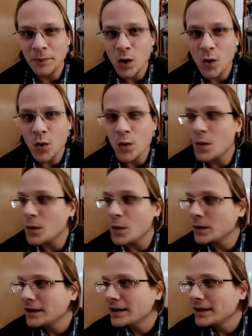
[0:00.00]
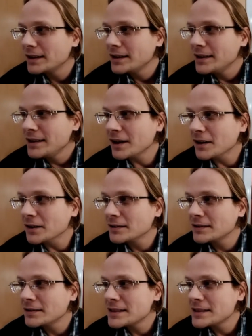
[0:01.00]
or, you know,
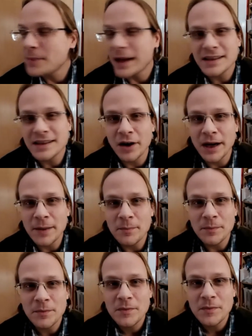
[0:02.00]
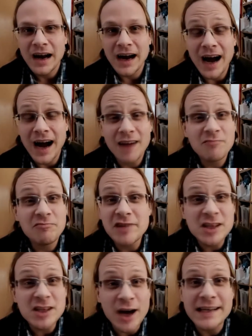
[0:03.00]
spend time
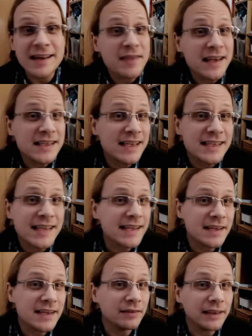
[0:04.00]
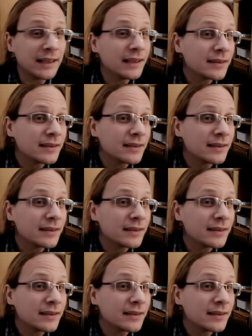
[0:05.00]
researching things extensively.